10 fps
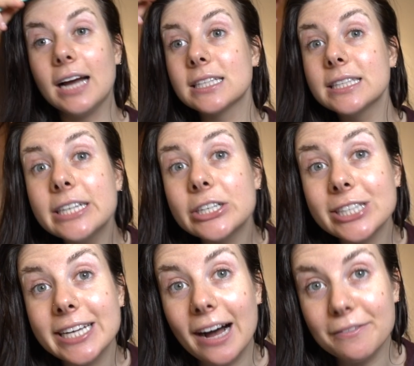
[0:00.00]
I
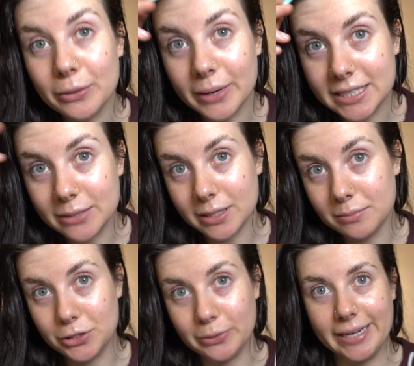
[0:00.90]
clearly have no idea what
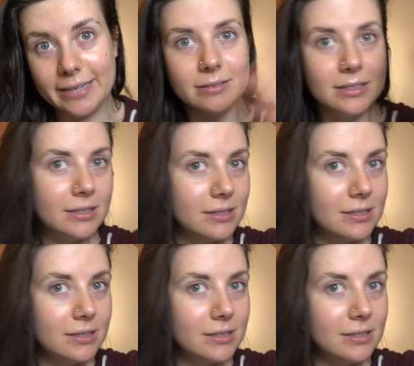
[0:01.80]
I'm doing.